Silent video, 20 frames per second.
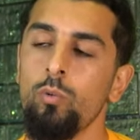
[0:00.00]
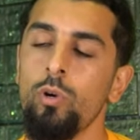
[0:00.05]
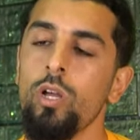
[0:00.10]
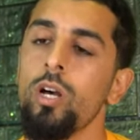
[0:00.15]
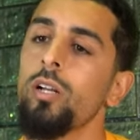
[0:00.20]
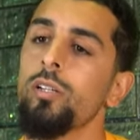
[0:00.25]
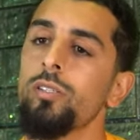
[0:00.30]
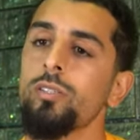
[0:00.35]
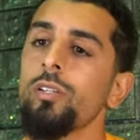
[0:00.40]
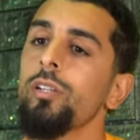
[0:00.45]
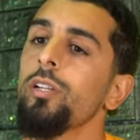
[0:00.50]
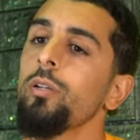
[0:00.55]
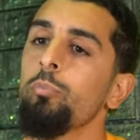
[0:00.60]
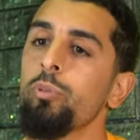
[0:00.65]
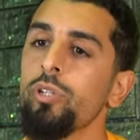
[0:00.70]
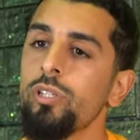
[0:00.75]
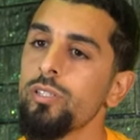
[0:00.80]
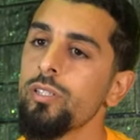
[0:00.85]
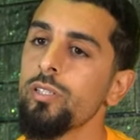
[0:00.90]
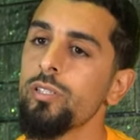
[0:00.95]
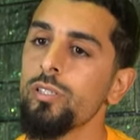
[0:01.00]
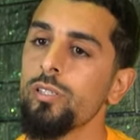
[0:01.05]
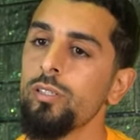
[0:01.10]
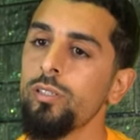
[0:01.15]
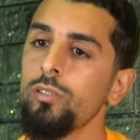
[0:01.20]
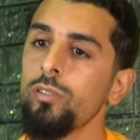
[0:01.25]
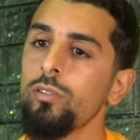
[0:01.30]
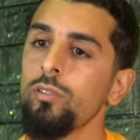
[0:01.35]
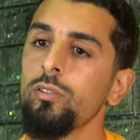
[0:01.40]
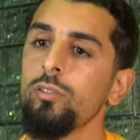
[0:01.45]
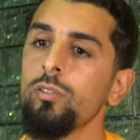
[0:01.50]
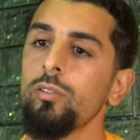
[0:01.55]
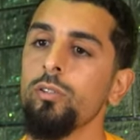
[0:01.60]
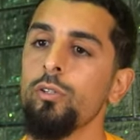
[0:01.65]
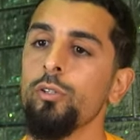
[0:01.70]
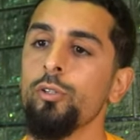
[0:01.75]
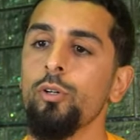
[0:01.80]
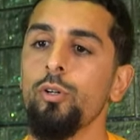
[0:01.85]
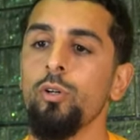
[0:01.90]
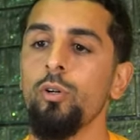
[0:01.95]
we are still in preseason,
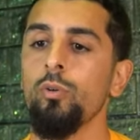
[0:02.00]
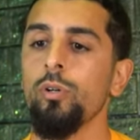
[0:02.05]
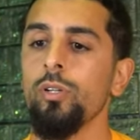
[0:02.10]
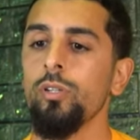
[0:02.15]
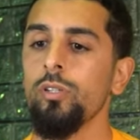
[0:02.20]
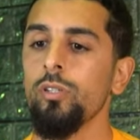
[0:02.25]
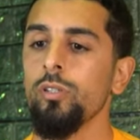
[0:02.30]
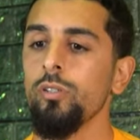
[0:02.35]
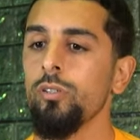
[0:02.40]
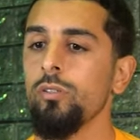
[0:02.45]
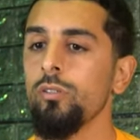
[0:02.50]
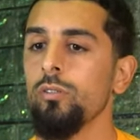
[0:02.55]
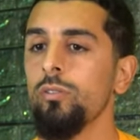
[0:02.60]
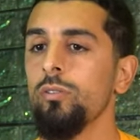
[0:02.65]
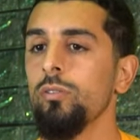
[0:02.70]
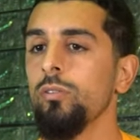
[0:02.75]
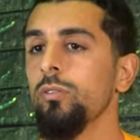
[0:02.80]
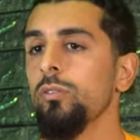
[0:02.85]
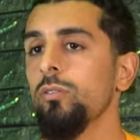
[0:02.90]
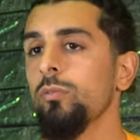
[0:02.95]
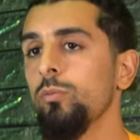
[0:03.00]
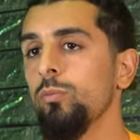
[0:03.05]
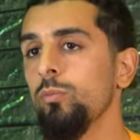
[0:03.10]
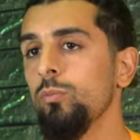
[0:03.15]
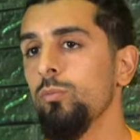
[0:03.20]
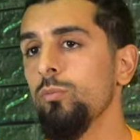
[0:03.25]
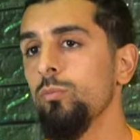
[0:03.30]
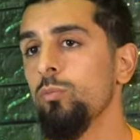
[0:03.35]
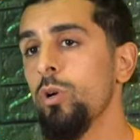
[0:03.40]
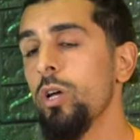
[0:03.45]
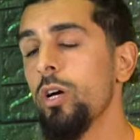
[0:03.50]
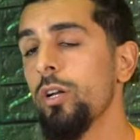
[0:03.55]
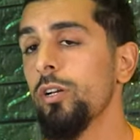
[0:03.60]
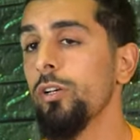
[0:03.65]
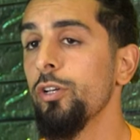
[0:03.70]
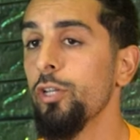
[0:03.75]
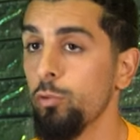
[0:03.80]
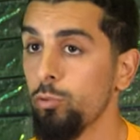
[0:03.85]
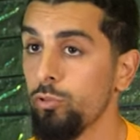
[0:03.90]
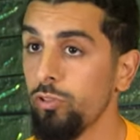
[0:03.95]
you know, and we are
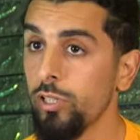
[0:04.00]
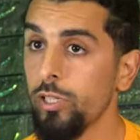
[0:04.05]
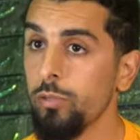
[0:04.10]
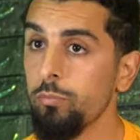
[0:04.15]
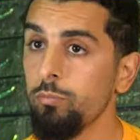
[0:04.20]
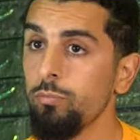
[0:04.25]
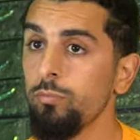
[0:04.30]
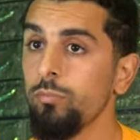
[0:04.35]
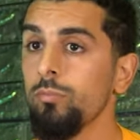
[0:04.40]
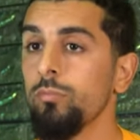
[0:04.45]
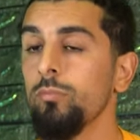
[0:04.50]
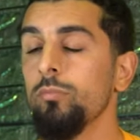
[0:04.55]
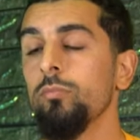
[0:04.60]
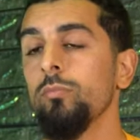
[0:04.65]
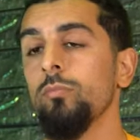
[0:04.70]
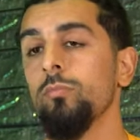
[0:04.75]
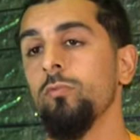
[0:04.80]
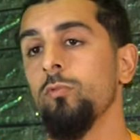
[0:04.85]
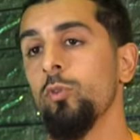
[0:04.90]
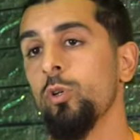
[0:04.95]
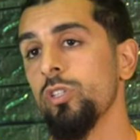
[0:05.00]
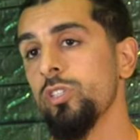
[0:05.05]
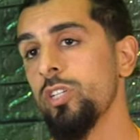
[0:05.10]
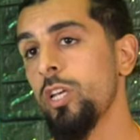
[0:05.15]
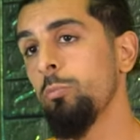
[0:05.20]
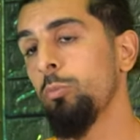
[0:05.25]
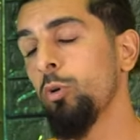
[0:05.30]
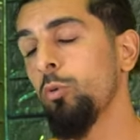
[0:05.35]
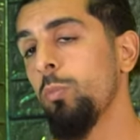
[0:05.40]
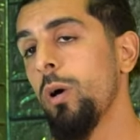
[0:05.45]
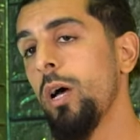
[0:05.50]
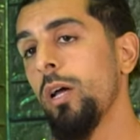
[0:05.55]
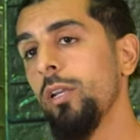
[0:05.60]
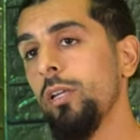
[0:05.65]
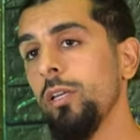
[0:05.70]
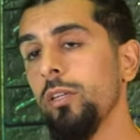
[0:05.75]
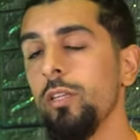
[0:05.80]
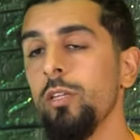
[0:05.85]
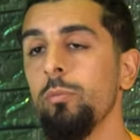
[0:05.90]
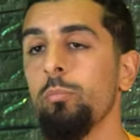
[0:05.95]
a new team. For example,
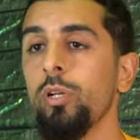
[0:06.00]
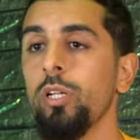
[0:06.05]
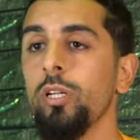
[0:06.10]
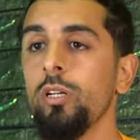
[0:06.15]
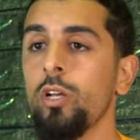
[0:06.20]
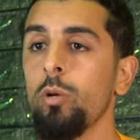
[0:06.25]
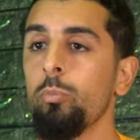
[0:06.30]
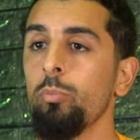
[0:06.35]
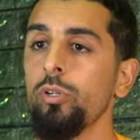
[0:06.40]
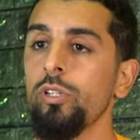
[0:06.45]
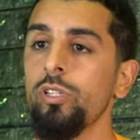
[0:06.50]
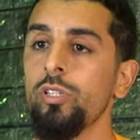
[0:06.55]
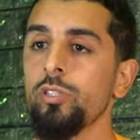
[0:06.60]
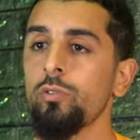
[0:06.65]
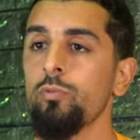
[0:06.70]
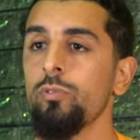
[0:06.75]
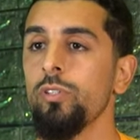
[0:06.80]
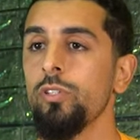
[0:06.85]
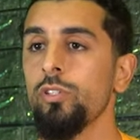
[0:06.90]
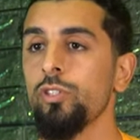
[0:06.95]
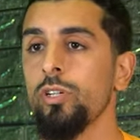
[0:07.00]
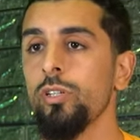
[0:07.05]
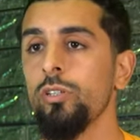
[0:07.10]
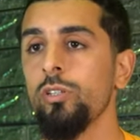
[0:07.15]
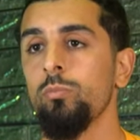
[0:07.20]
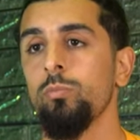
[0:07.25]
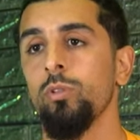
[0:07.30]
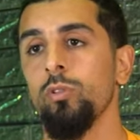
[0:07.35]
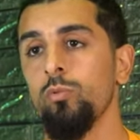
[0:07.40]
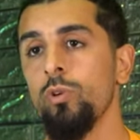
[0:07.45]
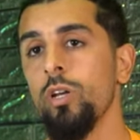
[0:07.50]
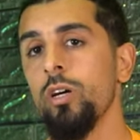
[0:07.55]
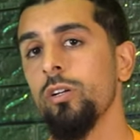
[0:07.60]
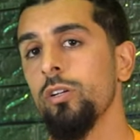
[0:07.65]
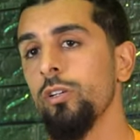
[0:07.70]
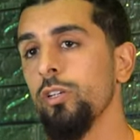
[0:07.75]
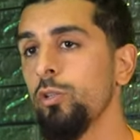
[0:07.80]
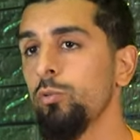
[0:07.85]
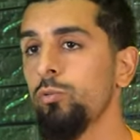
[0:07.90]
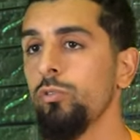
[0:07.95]
Bali, they play a couple years with each other, but we are
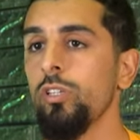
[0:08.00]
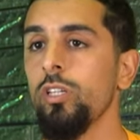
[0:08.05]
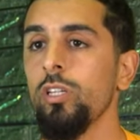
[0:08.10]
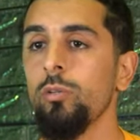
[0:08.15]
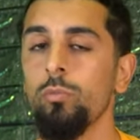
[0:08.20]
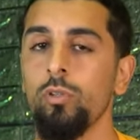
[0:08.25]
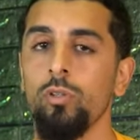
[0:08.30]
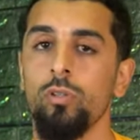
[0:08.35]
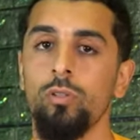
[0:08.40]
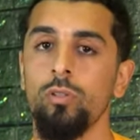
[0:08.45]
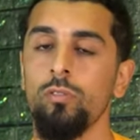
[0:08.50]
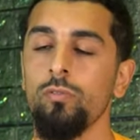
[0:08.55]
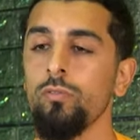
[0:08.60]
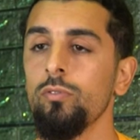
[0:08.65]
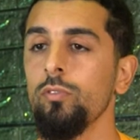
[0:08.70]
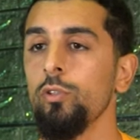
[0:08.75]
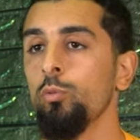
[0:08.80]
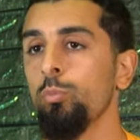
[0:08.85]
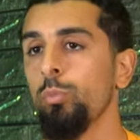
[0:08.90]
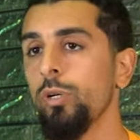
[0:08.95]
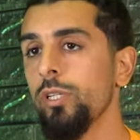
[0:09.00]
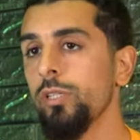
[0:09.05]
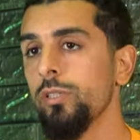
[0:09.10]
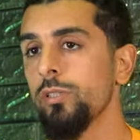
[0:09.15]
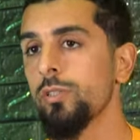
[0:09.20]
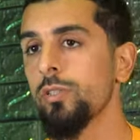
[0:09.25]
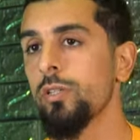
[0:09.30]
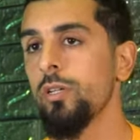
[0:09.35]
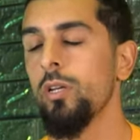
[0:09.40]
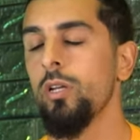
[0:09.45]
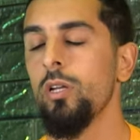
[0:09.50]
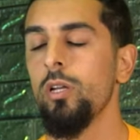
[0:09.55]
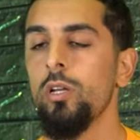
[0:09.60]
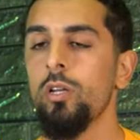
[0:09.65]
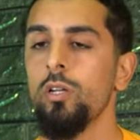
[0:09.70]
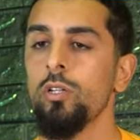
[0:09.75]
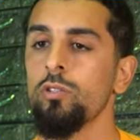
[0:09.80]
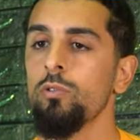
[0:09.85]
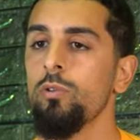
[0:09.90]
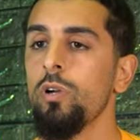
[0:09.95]
a new team, a lot of new players,
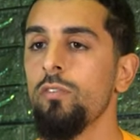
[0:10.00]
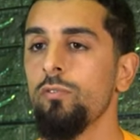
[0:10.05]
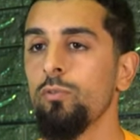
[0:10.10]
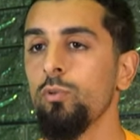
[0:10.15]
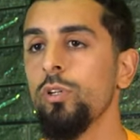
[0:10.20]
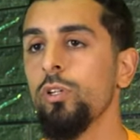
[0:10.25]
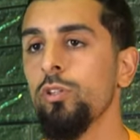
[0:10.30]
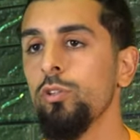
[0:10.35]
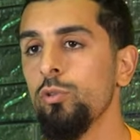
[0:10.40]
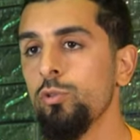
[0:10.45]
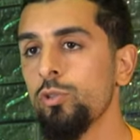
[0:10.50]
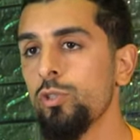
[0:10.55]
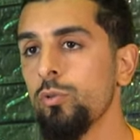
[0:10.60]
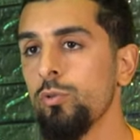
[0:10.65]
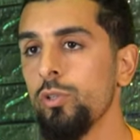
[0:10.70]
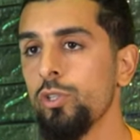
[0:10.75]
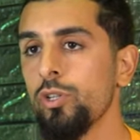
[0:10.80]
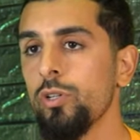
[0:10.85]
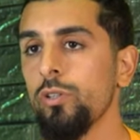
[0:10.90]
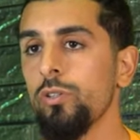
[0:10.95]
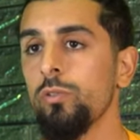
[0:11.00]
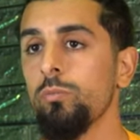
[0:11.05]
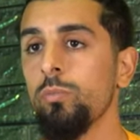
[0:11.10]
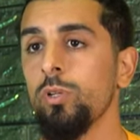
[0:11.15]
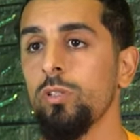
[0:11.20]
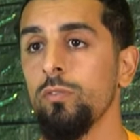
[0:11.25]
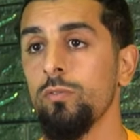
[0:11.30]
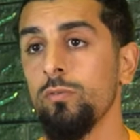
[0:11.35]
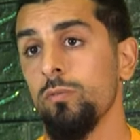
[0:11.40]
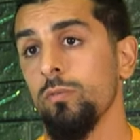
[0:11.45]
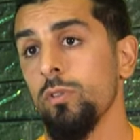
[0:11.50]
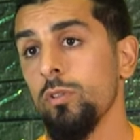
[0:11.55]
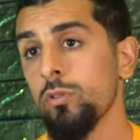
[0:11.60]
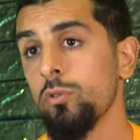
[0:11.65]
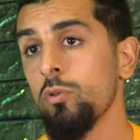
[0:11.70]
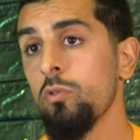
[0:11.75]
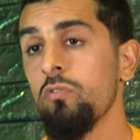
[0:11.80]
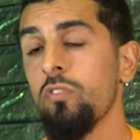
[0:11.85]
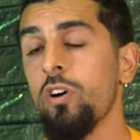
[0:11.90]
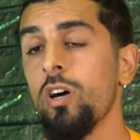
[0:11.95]
so we have to get used to each other. But
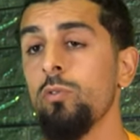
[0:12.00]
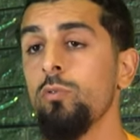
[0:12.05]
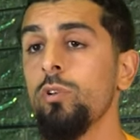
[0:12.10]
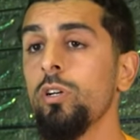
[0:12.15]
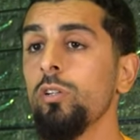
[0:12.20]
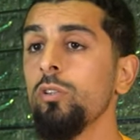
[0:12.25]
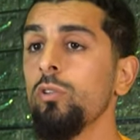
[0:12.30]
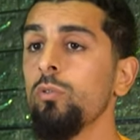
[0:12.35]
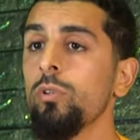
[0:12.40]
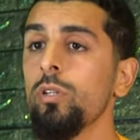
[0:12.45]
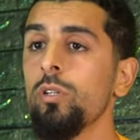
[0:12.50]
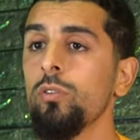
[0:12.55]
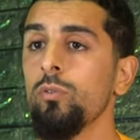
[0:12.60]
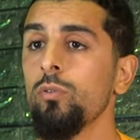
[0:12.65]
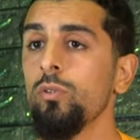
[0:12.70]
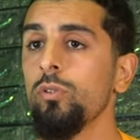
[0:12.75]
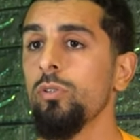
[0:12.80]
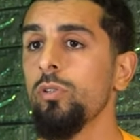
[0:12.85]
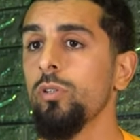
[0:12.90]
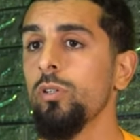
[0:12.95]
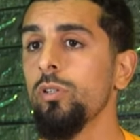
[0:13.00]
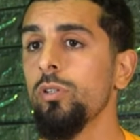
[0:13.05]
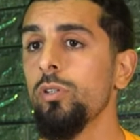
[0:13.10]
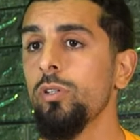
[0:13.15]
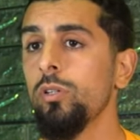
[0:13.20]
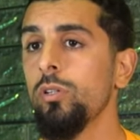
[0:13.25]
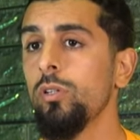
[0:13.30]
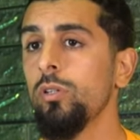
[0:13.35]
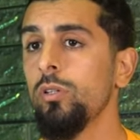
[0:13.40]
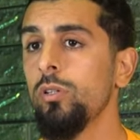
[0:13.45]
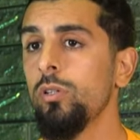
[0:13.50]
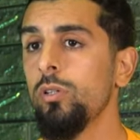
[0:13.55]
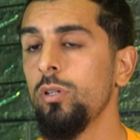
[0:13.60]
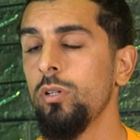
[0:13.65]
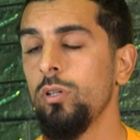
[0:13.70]
so far, we are doing good, and.